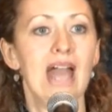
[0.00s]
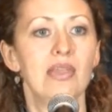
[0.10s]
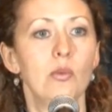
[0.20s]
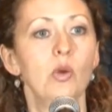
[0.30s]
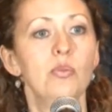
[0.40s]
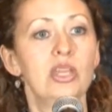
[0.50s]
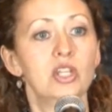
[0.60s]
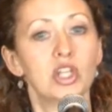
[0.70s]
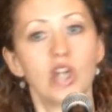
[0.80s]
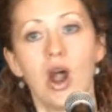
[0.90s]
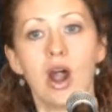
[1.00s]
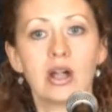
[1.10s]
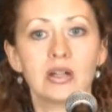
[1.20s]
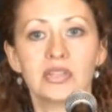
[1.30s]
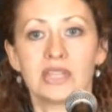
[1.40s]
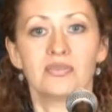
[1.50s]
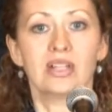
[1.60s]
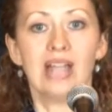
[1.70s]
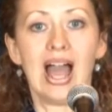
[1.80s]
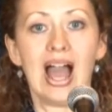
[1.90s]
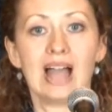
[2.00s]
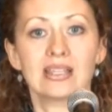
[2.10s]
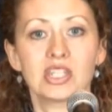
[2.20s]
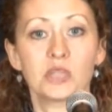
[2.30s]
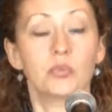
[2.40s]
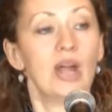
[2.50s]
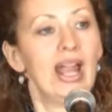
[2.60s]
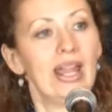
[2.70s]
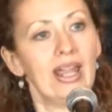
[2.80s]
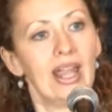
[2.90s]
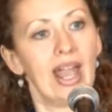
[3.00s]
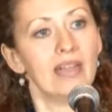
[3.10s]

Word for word: and there will be shards of glass spraying,